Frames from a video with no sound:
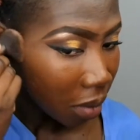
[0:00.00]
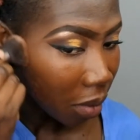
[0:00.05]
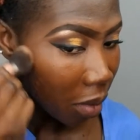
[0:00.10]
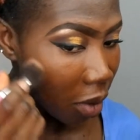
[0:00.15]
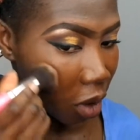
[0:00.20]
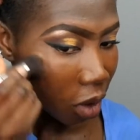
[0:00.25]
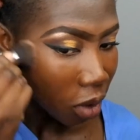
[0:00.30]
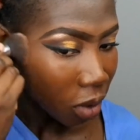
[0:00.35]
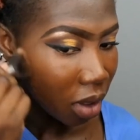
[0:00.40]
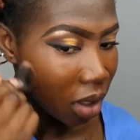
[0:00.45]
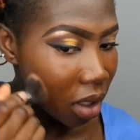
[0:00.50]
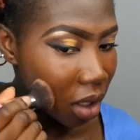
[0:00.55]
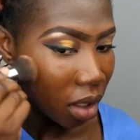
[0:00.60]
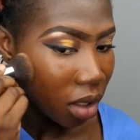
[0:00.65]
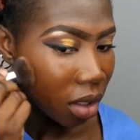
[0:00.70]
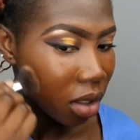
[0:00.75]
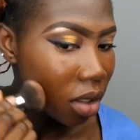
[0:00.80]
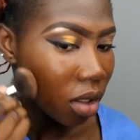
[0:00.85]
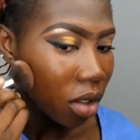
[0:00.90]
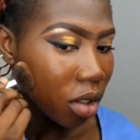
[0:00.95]
But you
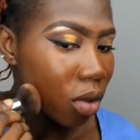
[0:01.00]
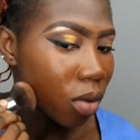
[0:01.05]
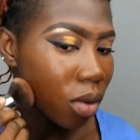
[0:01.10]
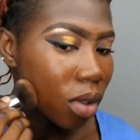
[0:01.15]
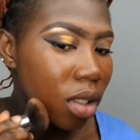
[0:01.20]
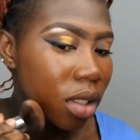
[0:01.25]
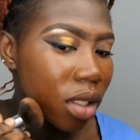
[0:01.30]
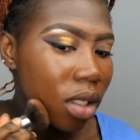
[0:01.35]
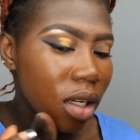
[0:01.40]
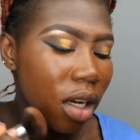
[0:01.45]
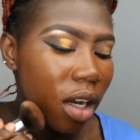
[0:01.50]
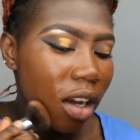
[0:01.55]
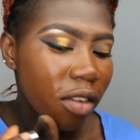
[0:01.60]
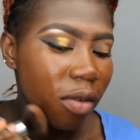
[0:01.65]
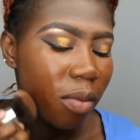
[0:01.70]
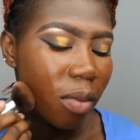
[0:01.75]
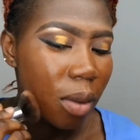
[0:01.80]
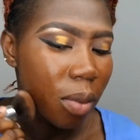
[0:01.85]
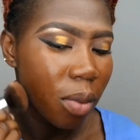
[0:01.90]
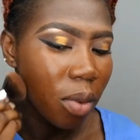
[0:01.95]
will still
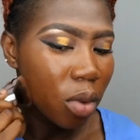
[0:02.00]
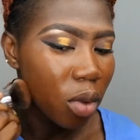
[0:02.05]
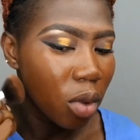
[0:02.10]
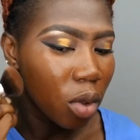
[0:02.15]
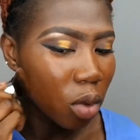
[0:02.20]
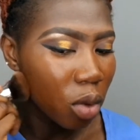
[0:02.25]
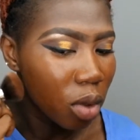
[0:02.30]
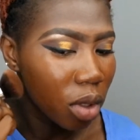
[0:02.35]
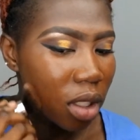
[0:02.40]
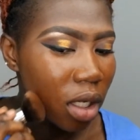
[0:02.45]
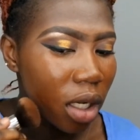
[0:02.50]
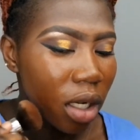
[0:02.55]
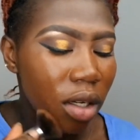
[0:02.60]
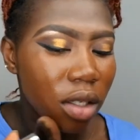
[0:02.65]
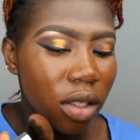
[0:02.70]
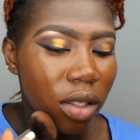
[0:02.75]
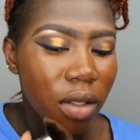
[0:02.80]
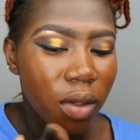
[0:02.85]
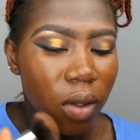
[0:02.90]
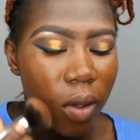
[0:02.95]
have people who will
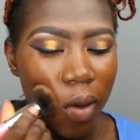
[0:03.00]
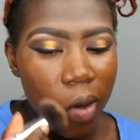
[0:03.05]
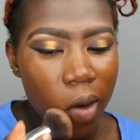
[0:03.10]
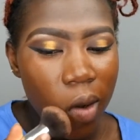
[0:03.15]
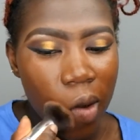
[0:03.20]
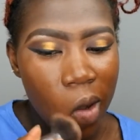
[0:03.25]
tell you